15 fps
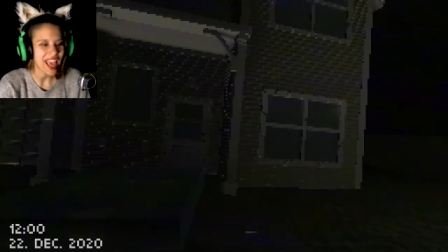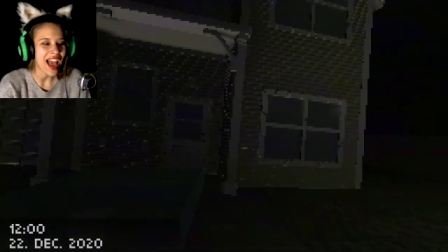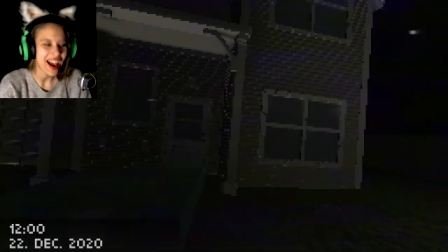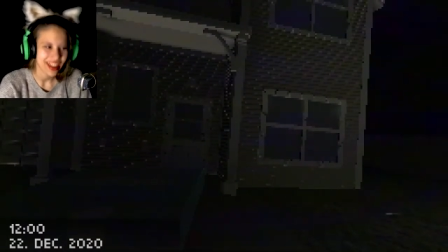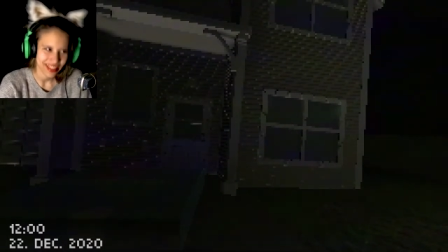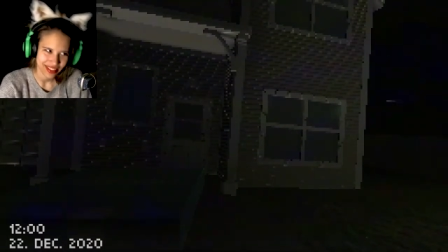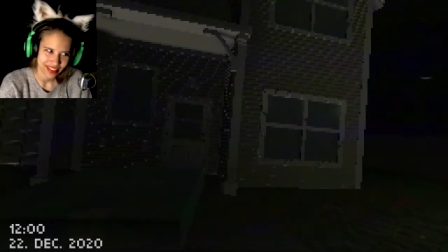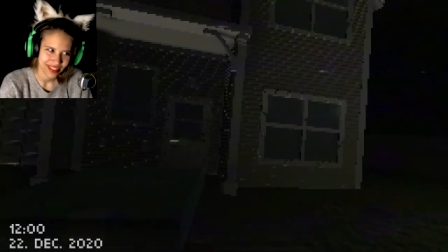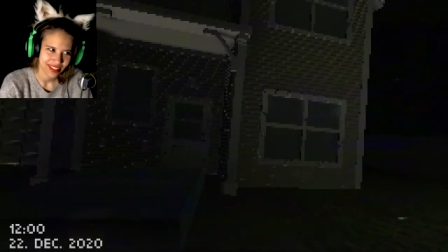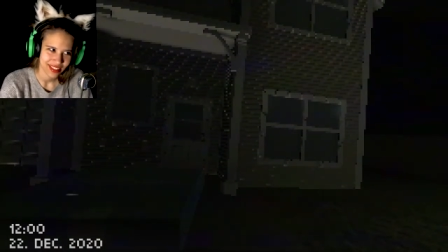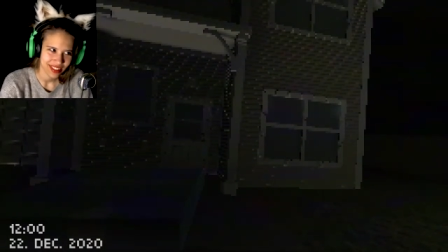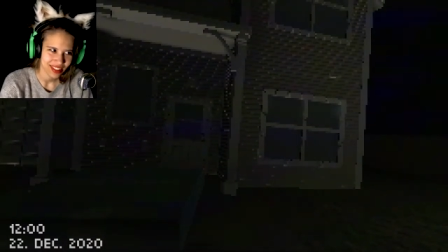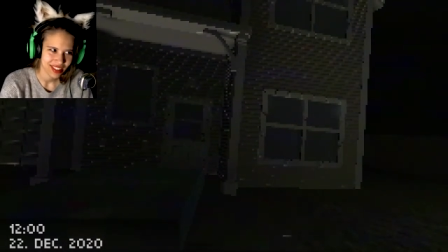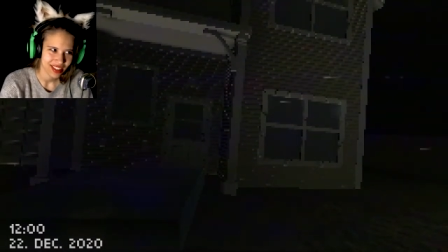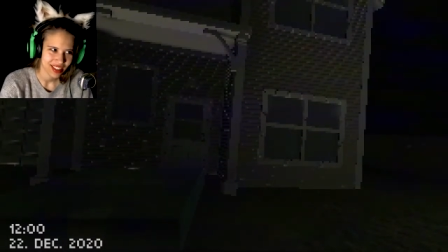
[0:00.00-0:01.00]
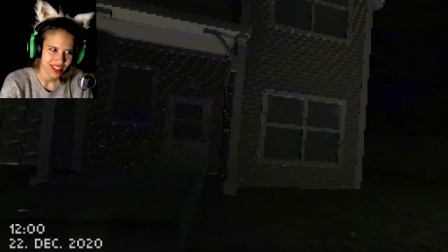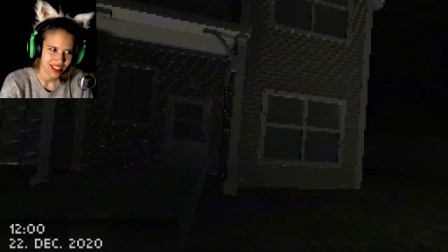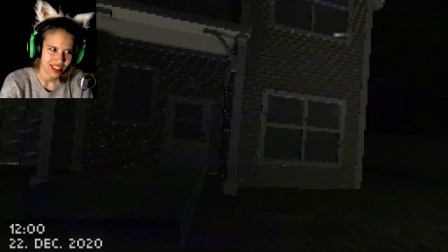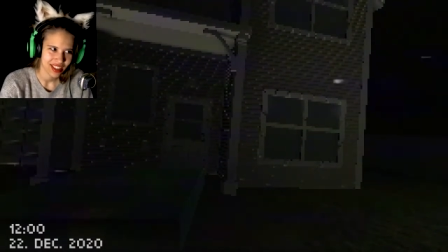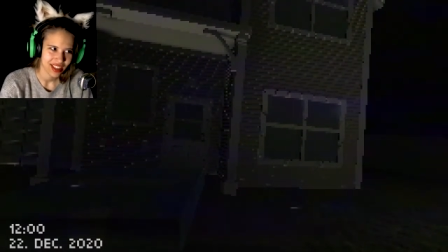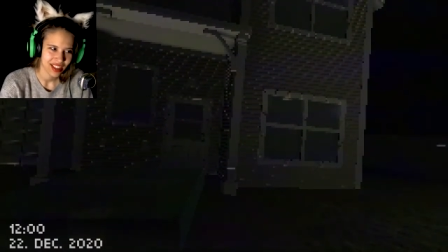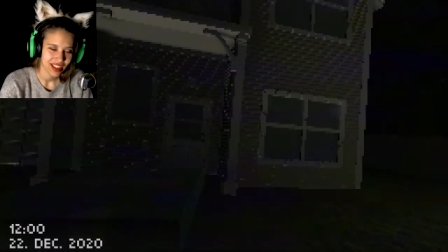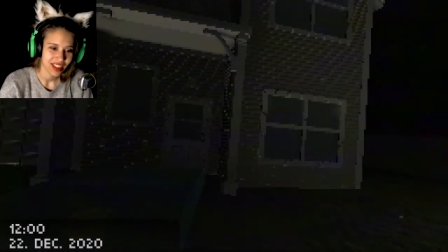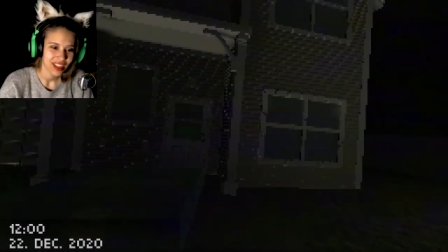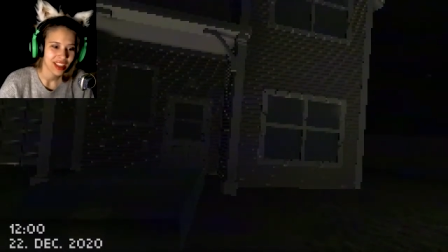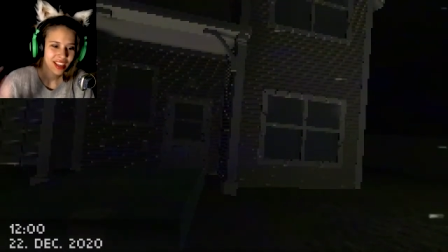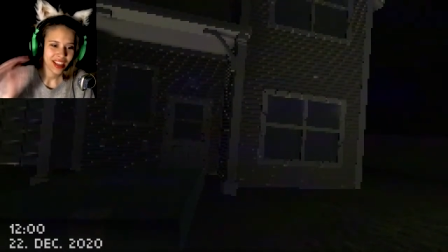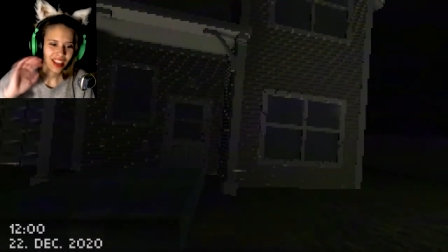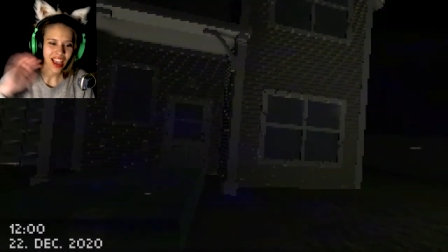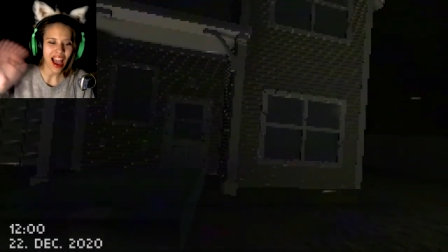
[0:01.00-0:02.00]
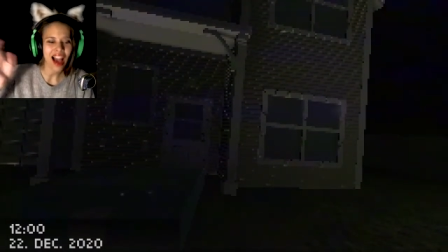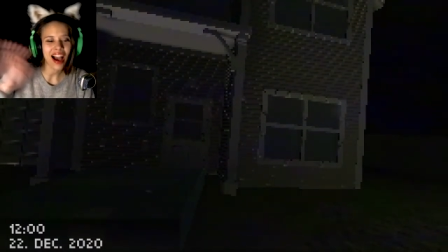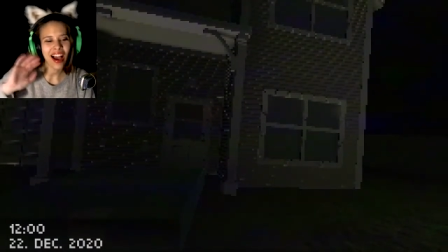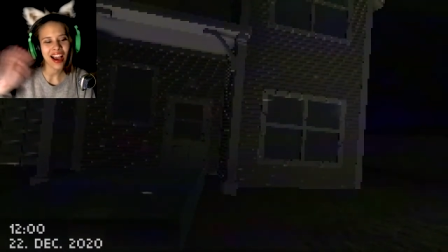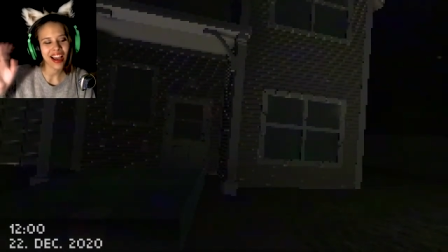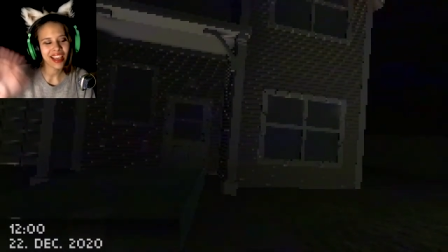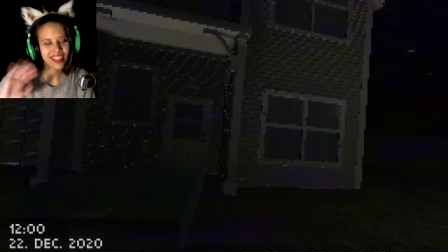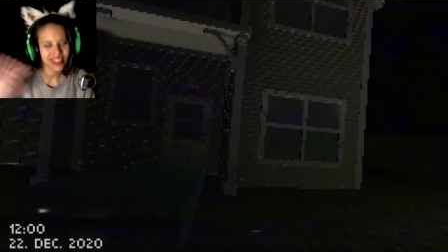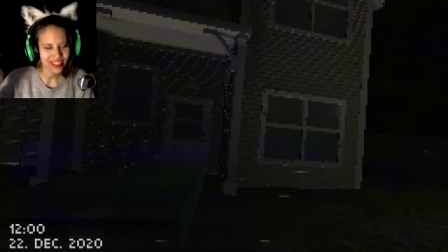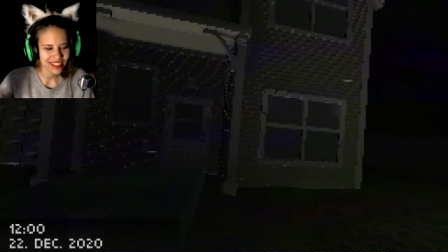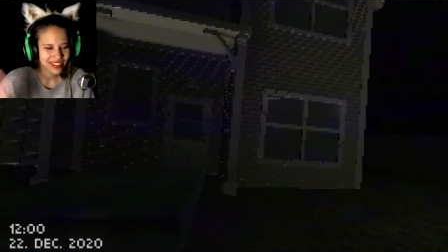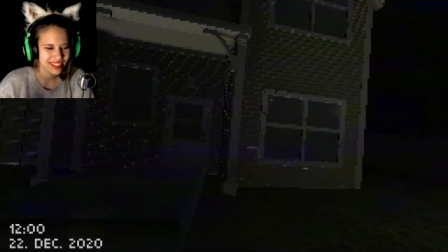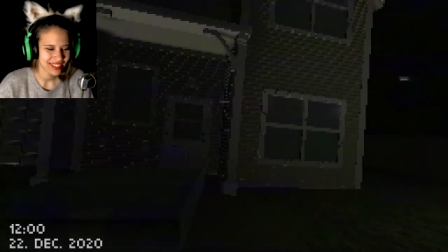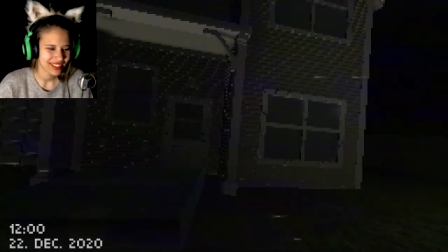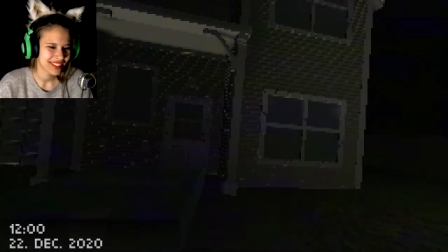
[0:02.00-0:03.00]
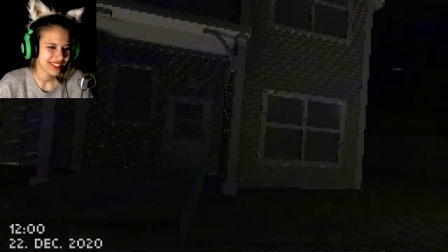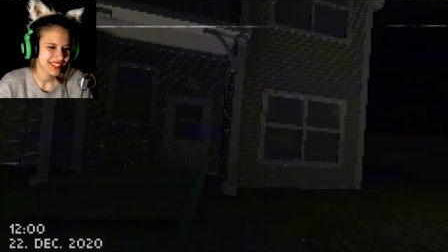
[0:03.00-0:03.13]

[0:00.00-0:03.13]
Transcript: Yeah. Oh, hello there. Hi. Welcome to my blog.